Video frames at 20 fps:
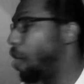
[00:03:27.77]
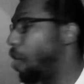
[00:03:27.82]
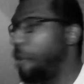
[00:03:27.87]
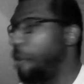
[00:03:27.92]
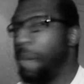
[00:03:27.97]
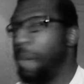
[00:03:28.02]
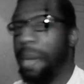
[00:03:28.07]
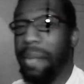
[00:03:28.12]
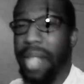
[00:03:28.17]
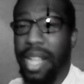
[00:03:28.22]
Or
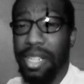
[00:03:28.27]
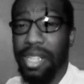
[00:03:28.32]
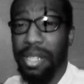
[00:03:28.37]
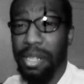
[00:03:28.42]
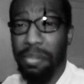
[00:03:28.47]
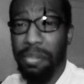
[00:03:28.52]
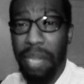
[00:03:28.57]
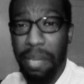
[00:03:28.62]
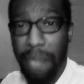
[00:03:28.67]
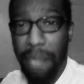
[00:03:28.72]
maybe that's
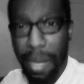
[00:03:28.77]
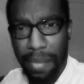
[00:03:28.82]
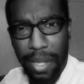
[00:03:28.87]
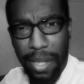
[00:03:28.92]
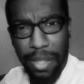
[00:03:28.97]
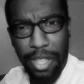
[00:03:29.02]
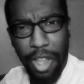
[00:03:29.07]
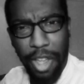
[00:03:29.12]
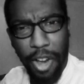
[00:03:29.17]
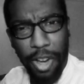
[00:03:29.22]
just me.
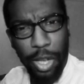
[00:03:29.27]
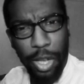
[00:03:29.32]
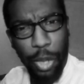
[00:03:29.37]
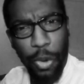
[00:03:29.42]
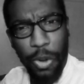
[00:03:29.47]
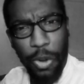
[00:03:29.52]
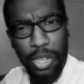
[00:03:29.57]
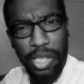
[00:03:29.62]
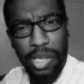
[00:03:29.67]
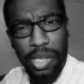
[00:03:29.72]
Maybe Dark
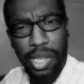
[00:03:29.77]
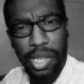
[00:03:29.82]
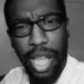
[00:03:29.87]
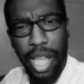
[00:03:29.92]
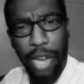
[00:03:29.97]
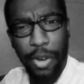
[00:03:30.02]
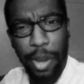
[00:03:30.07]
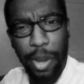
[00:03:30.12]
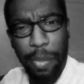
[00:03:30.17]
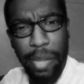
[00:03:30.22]
Lords look
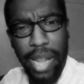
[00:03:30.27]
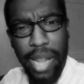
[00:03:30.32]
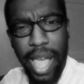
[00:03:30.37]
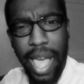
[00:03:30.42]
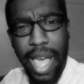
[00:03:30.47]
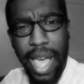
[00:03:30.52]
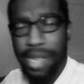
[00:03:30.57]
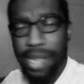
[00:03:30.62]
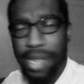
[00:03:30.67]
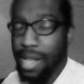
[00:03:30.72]
like creepy
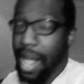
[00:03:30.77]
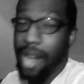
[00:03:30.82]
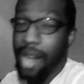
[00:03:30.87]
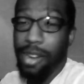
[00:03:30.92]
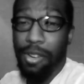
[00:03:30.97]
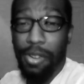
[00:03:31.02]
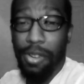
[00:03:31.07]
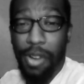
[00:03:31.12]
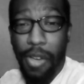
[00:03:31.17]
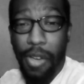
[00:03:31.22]
dads. I
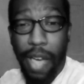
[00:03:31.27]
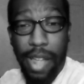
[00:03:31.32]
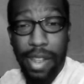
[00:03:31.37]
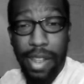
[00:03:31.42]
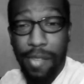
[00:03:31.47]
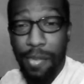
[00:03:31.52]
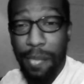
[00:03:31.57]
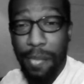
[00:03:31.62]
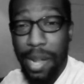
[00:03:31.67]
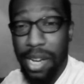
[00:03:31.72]
don't know. I
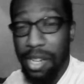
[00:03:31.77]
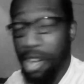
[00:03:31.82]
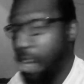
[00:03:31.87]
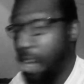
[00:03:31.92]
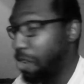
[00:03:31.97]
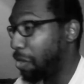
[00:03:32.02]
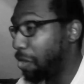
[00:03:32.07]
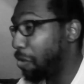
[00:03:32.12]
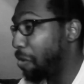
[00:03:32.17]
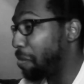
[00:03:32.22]
never met a
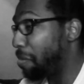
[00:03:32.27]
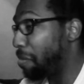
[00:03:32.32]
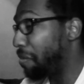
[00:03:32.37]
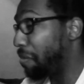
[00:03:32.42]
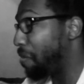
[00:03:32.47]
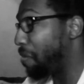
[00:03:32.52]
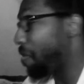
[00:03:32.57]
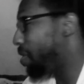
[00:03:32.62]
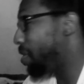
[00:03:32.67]
Dark Lord before,